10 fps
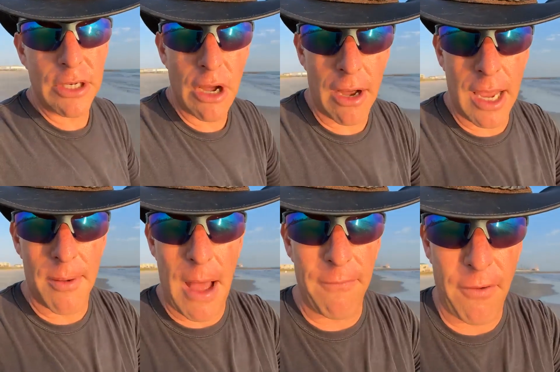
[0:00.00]
that we've been
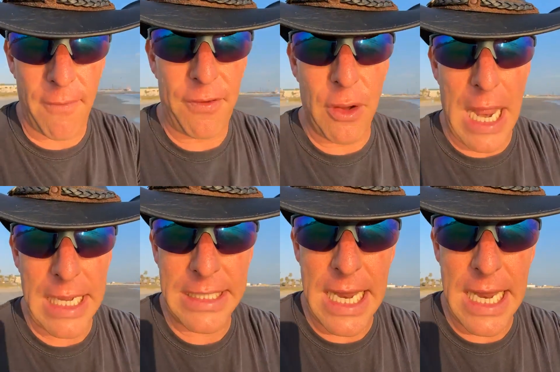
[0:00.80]
talking about for a few
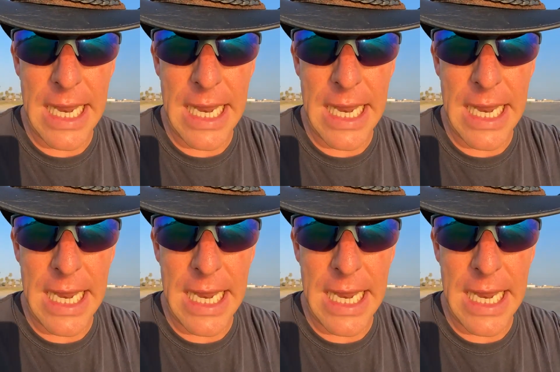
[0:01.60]
days now.